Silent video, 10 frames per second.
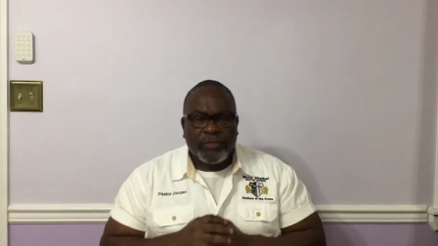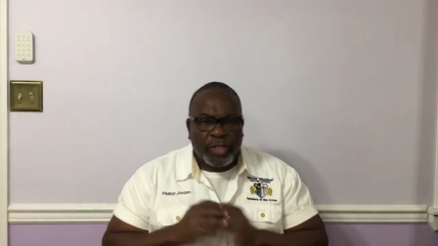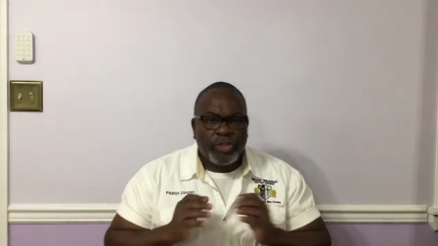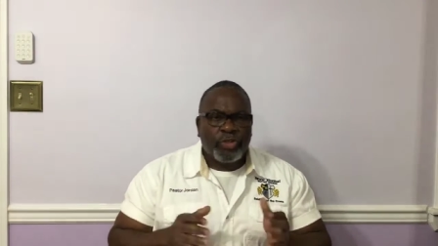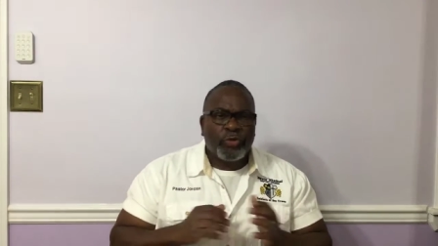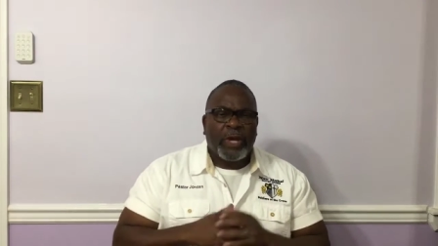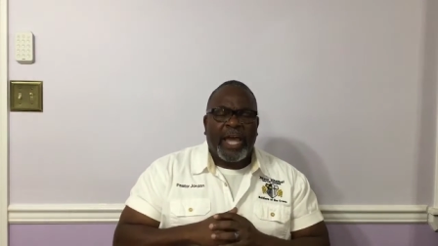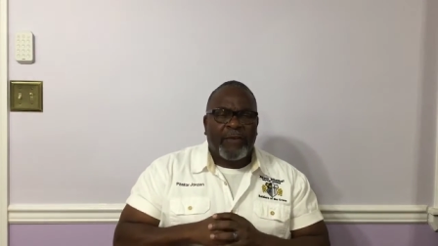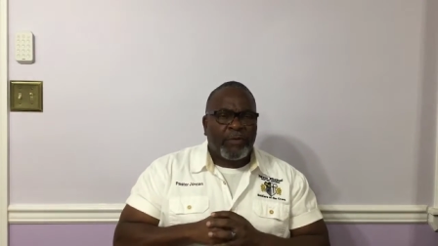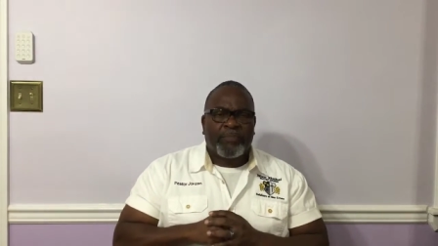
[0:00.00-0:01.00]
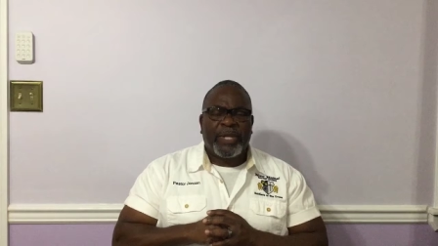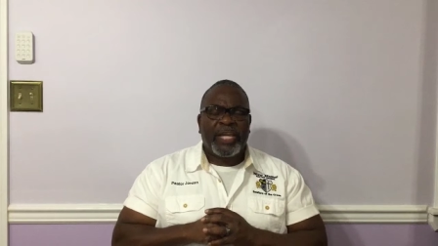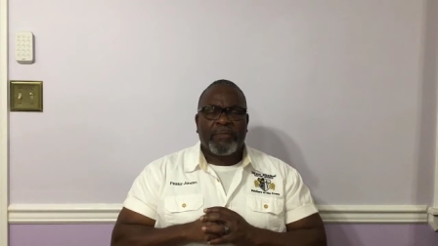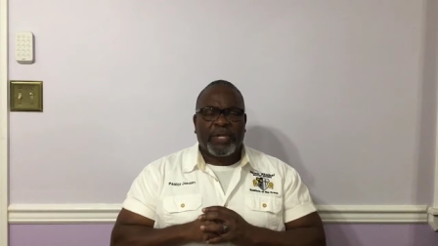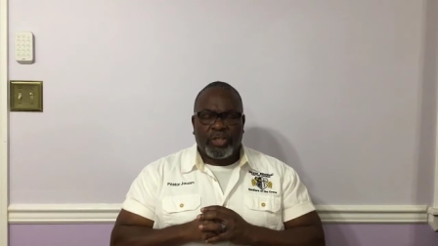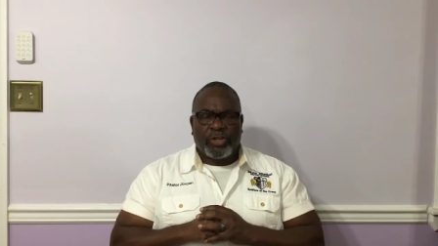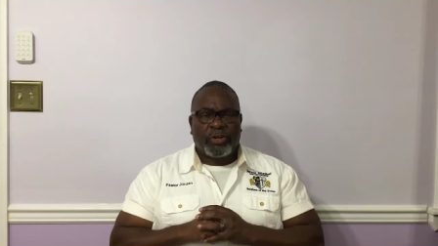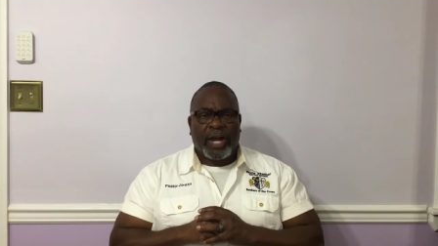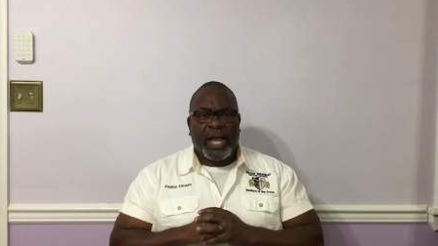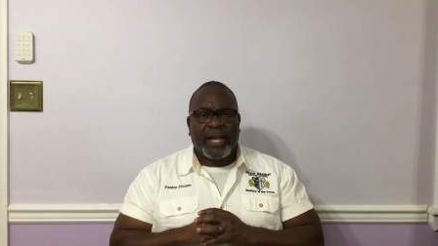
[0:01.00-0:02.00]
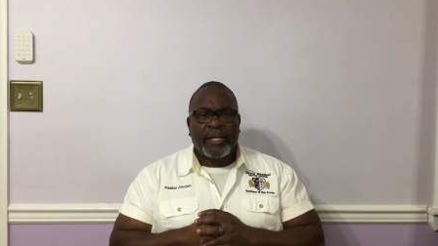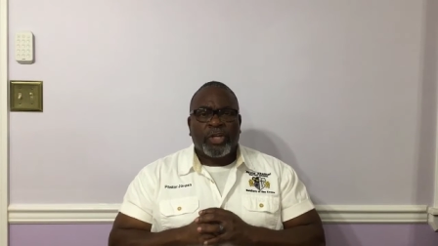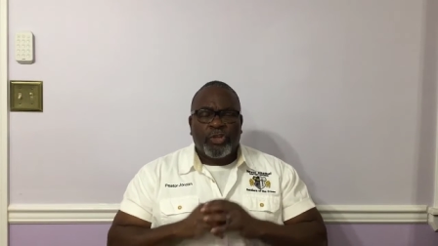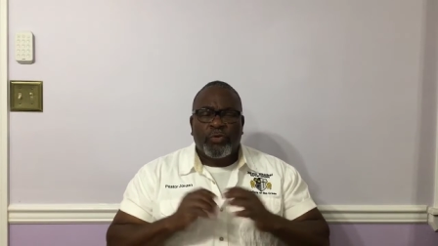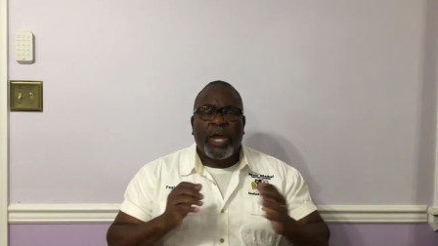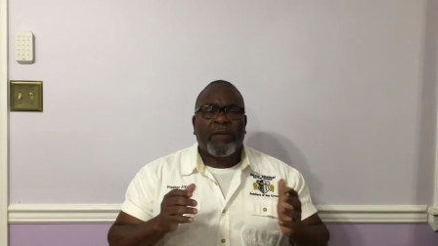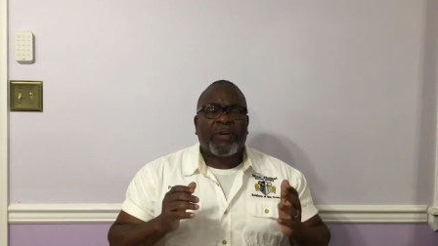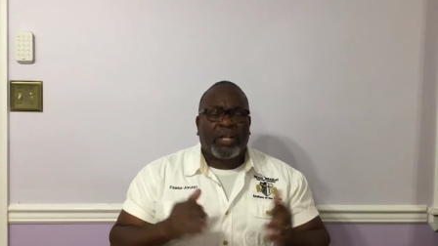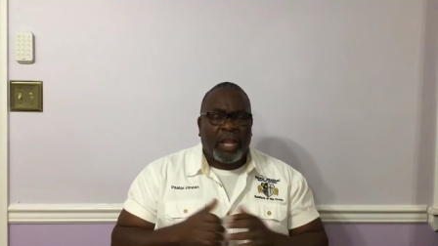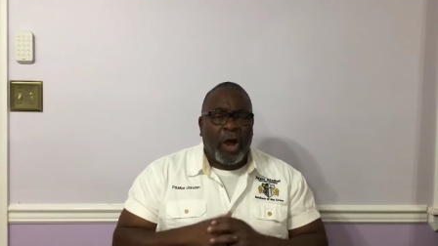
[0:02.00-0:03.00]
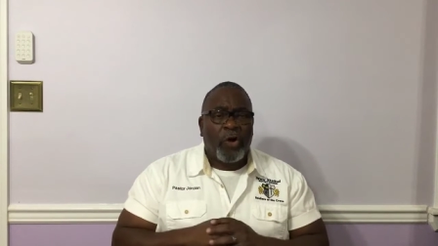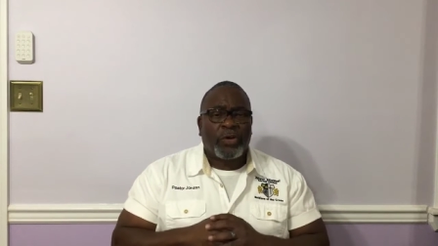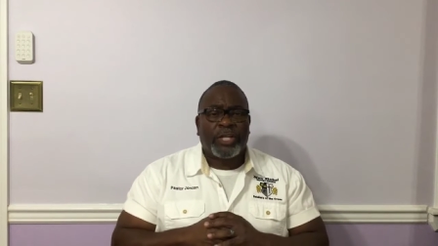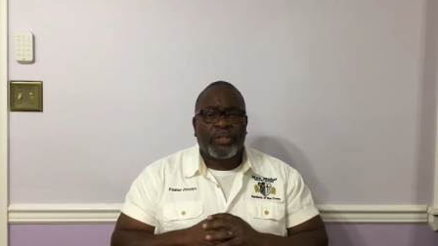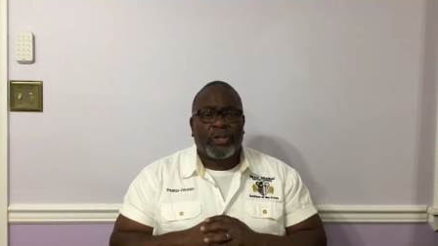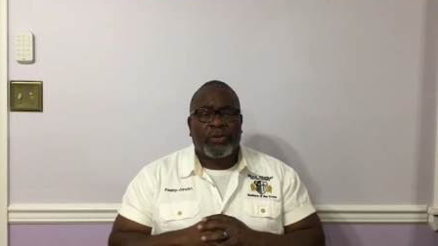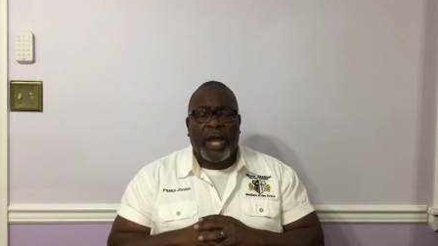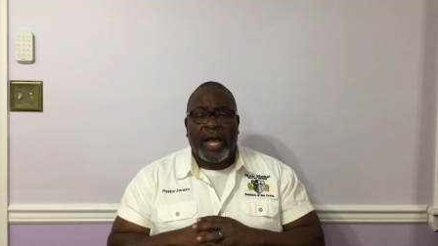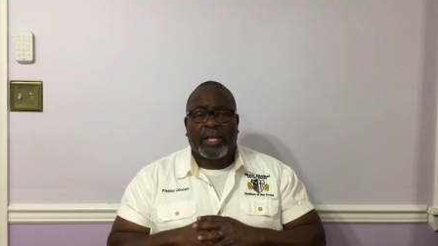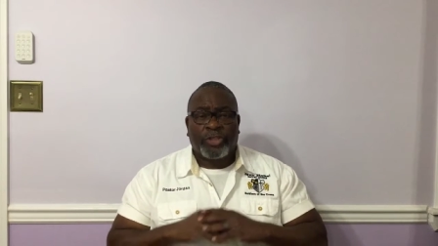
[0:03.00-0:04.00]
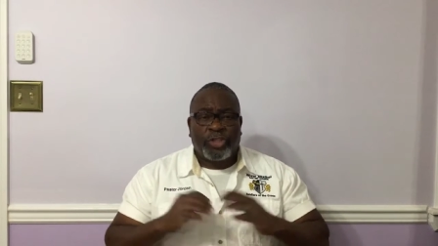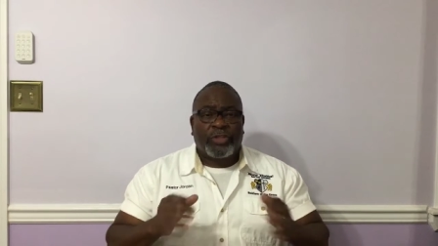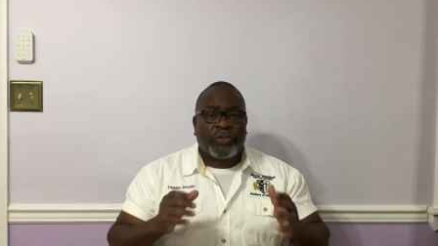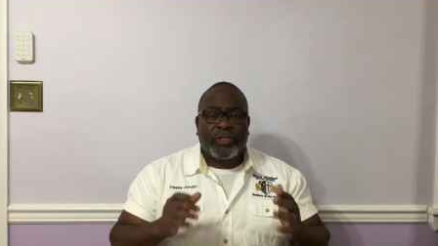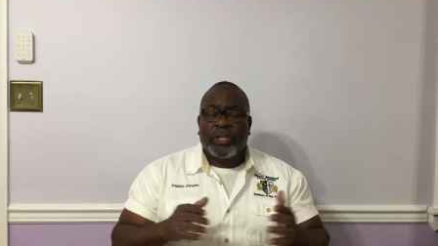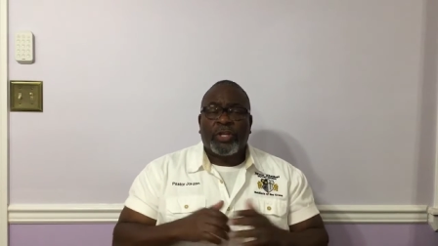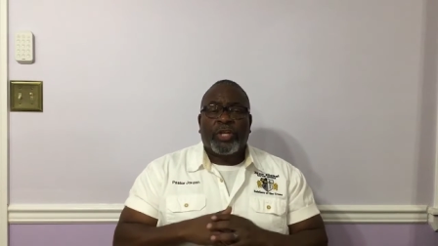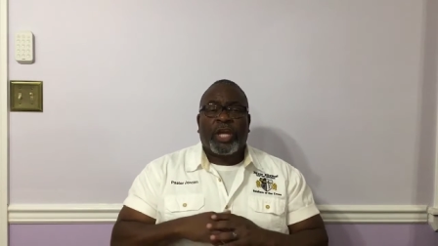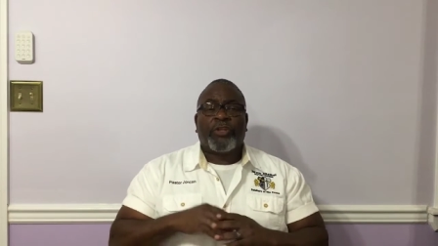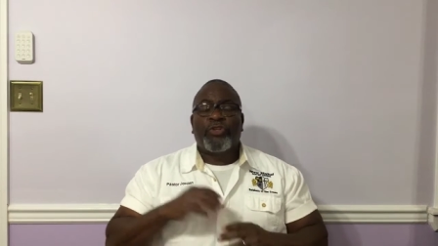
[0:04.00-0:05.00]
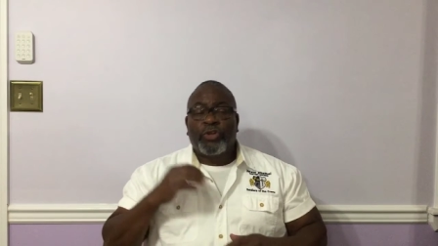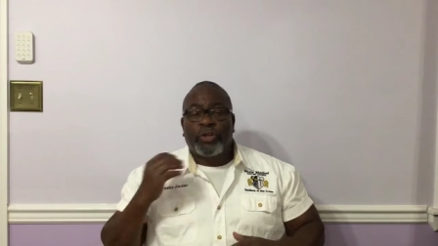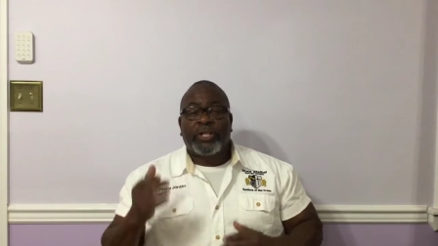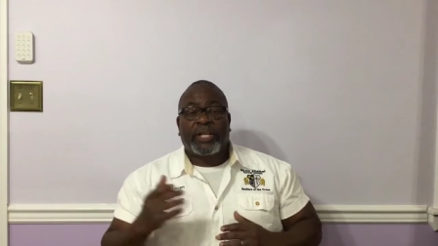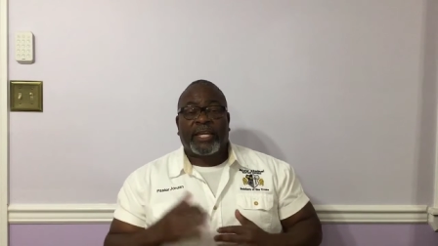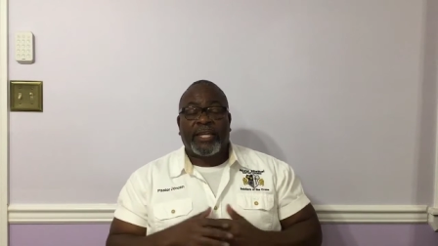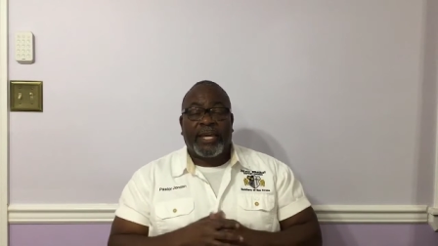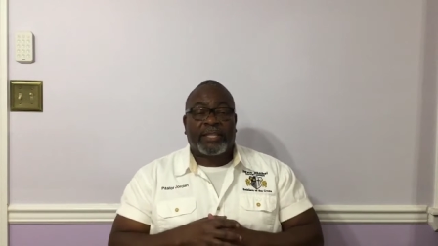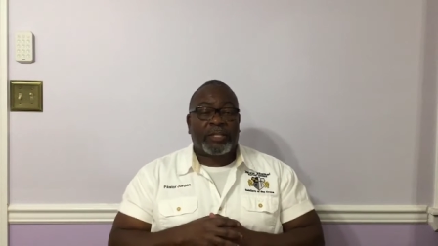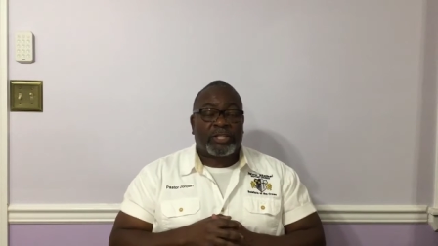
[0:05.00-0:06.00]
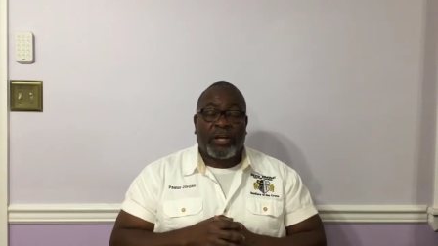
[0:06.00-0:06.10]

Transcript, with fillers: then you have a beam in your eye. You have a log in your eye. You, and you're looking at the